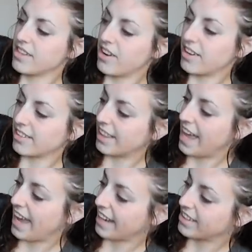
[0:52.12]
are our
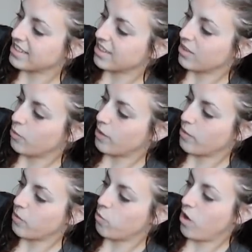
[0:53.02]
legs. When
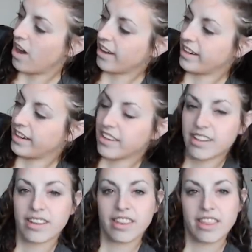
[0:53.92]
we walk,
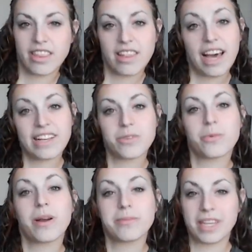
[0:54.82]
the thighs
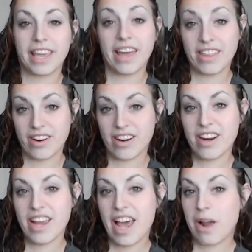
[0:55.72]
rub together,
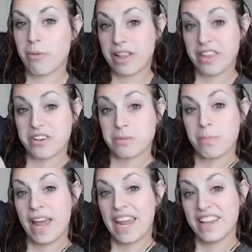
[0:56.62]
and when there's
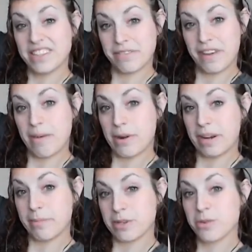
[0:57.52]
pants fabric
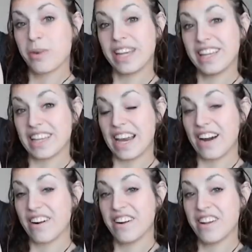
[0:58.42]
in between
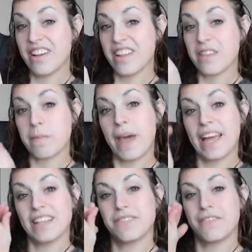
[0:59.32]
there, the
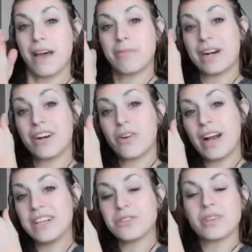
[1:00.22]
pants fabric
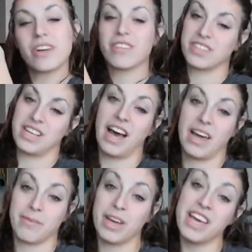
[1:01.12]
gradually over
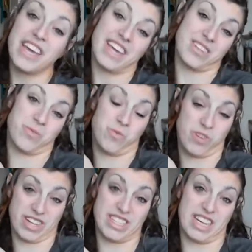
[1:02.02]
time gets
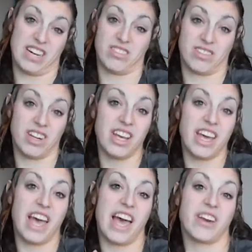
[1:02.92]
worn down
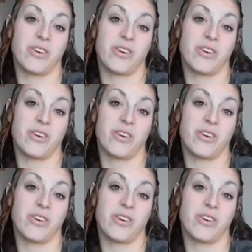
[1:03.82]
and